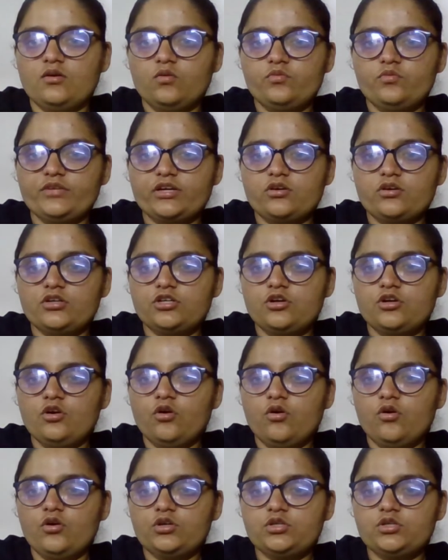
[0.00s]
we could
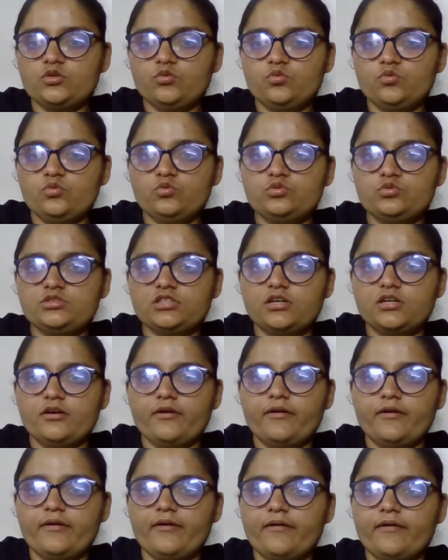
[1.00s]
go to
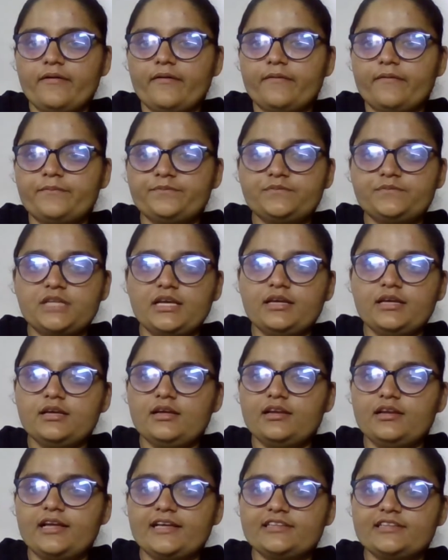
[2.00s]
the thing
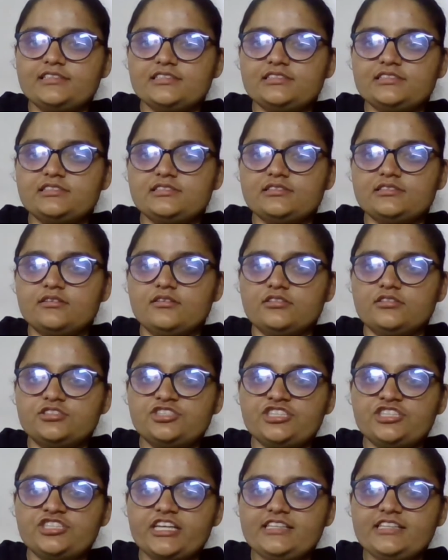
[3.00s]
like this
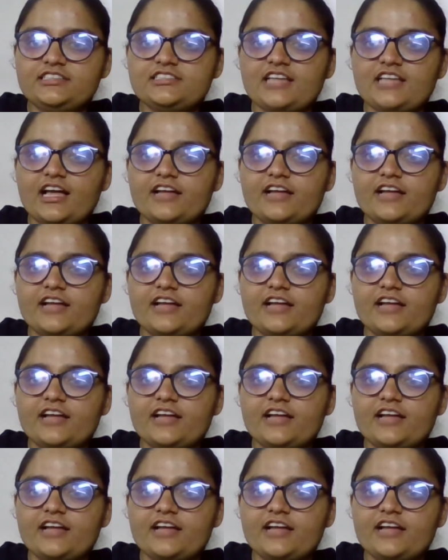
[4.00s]
chains,